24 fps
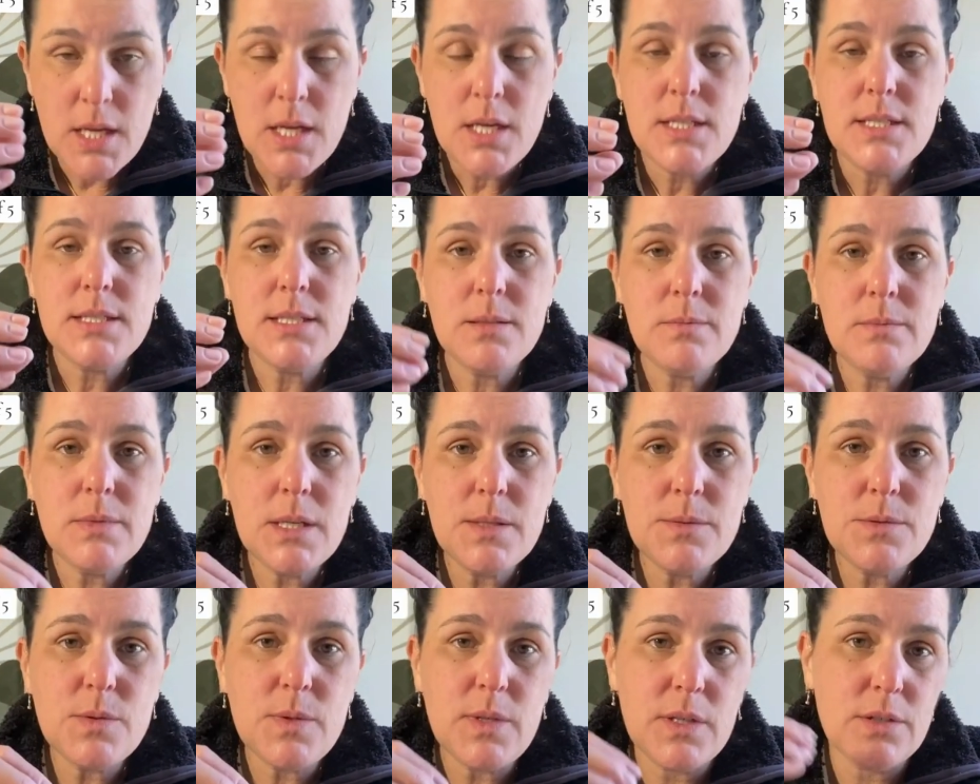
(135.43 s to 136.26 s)

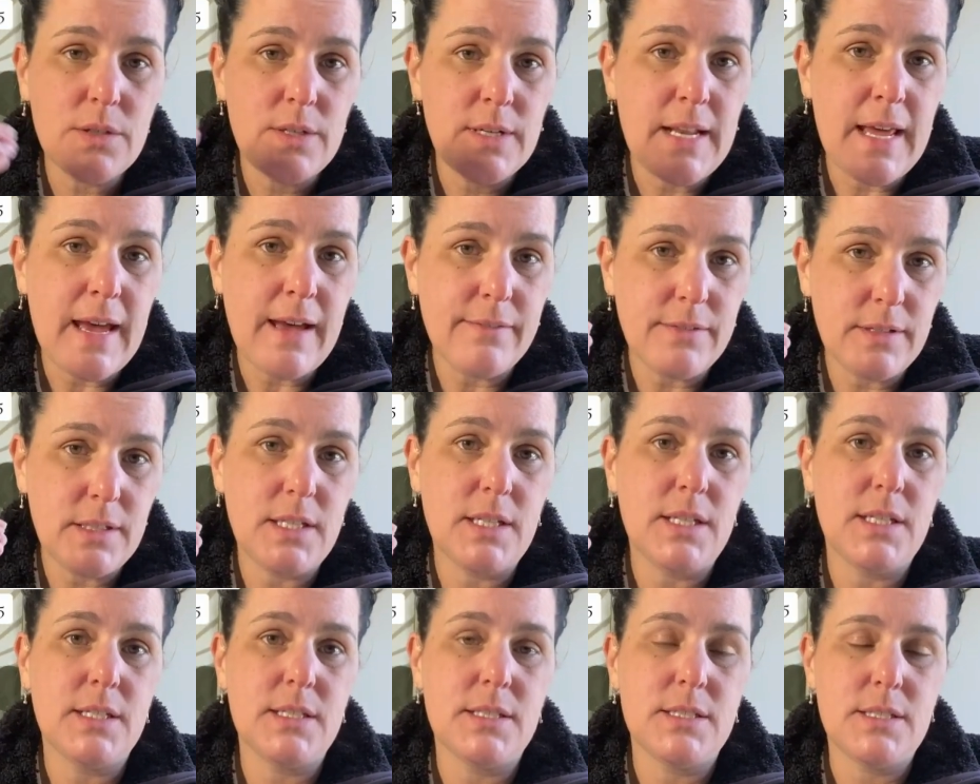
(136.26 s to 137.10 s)
Sometimes we are
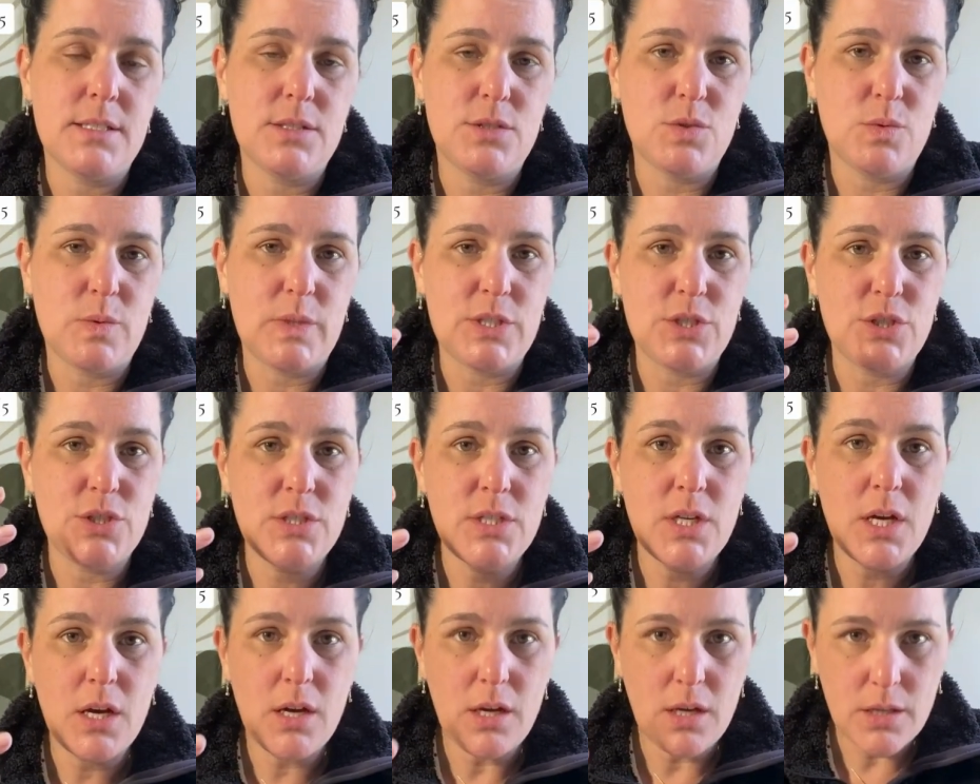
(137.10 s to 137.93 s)
navigating a situation
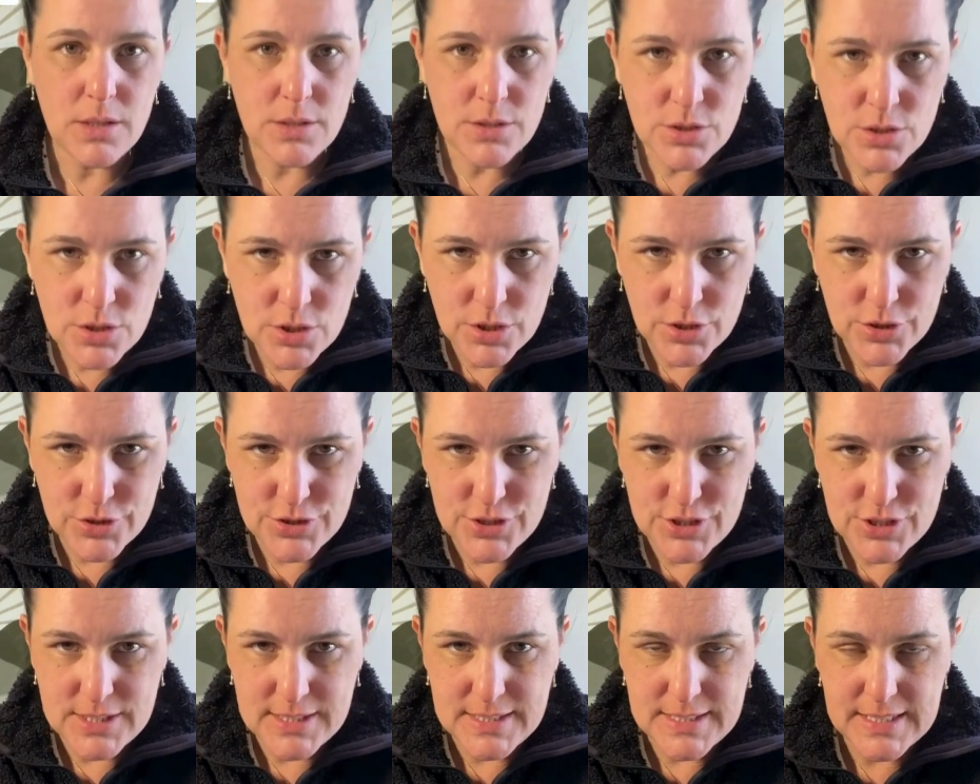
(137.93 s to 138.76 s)

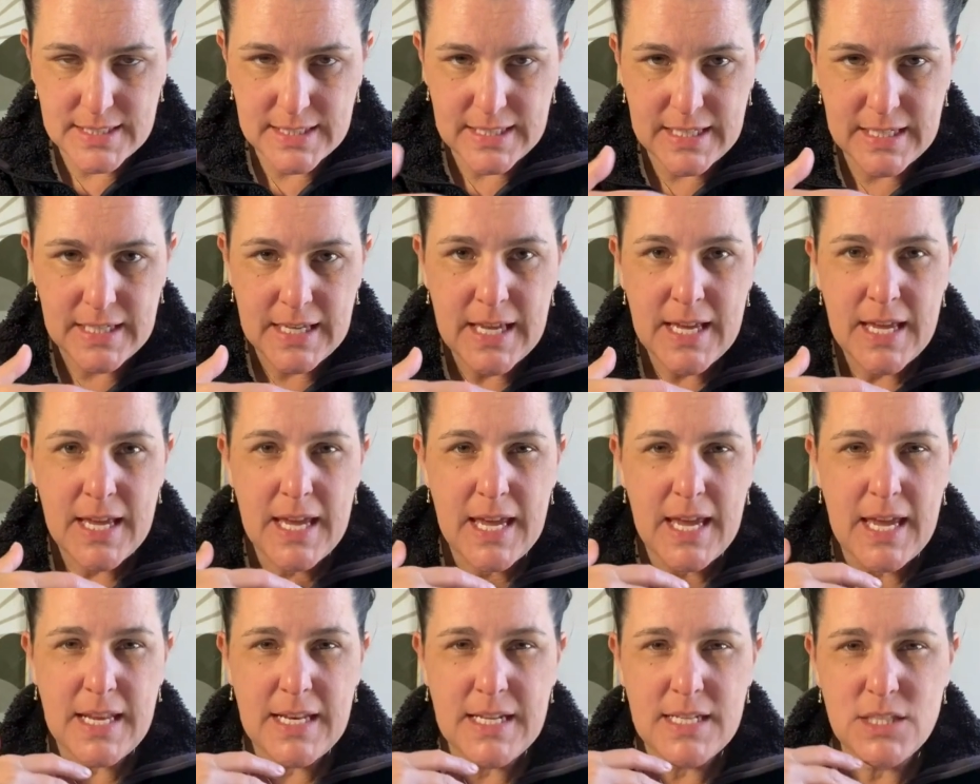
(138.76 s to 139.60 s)
unconsciously.
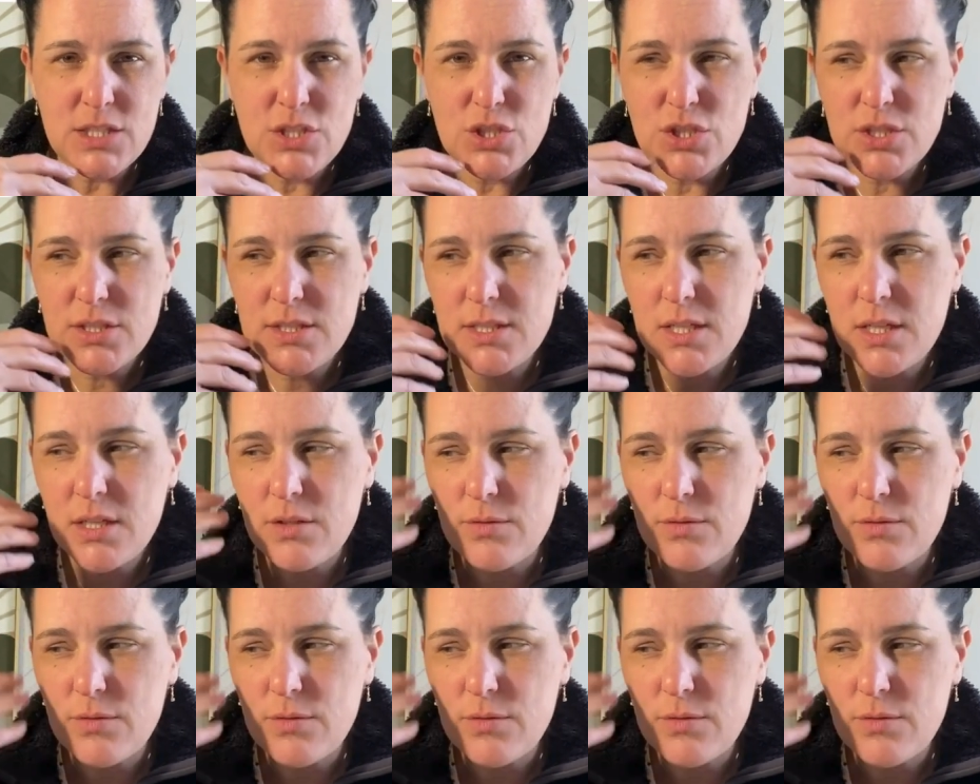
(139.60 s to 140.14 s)
And it's just